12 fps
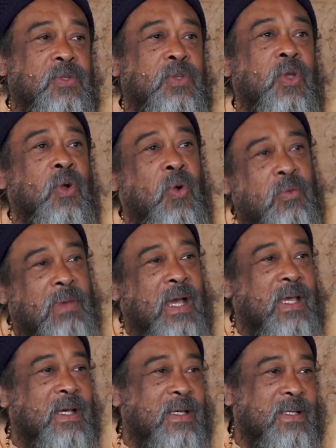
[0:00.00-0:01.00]
to your own
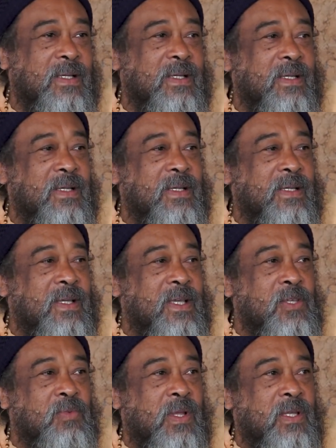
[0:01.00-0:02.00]
Maya,
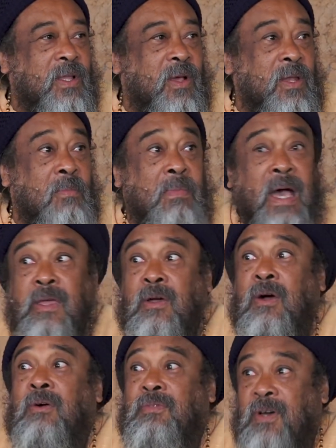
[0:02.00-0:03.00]
is what the Maya
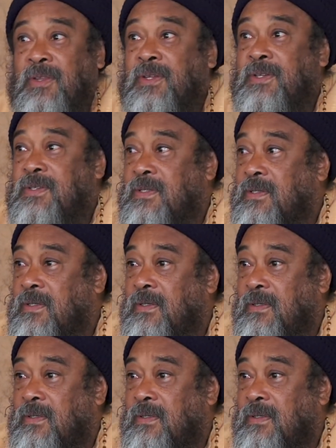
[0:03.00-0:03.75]
of others.